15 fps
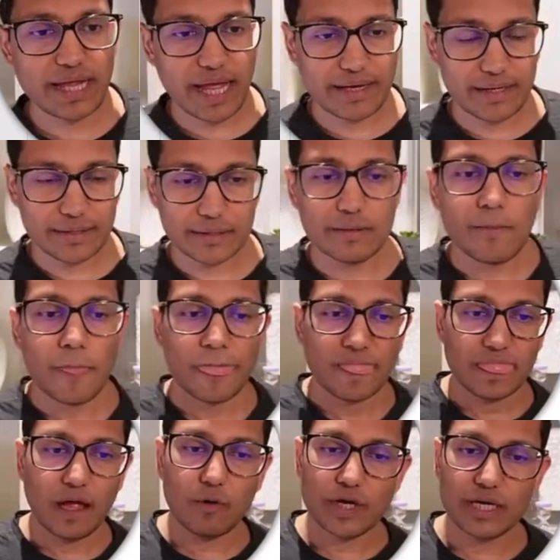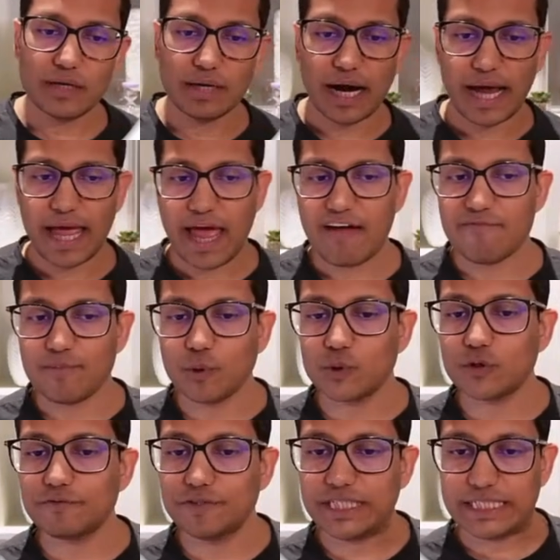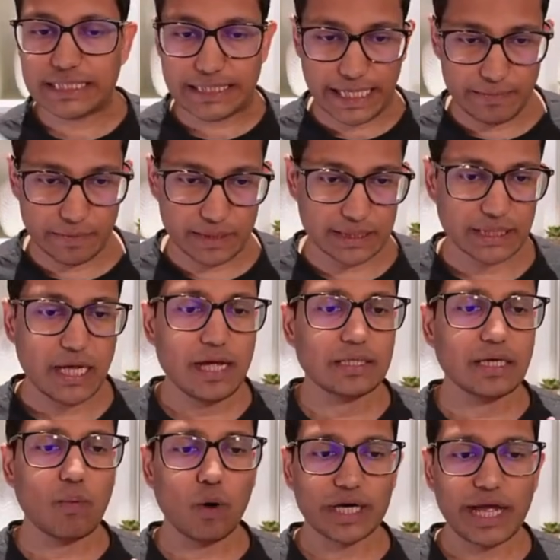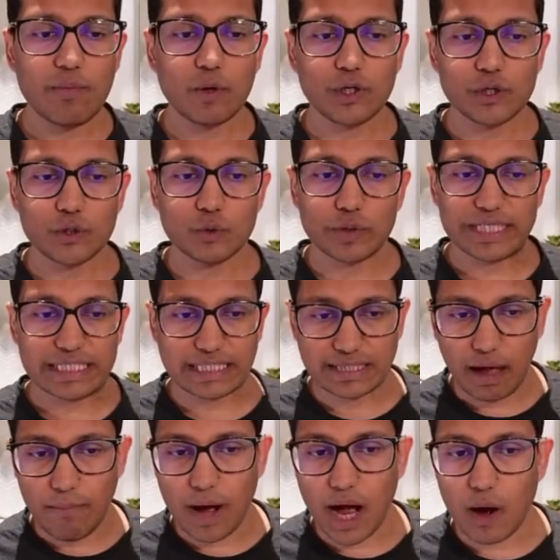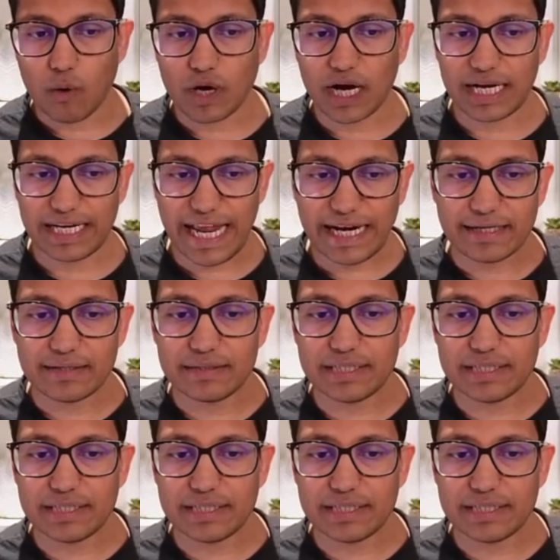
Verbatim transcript: Editor. Now here I have both of these tables. Now what I want to do is somehow connect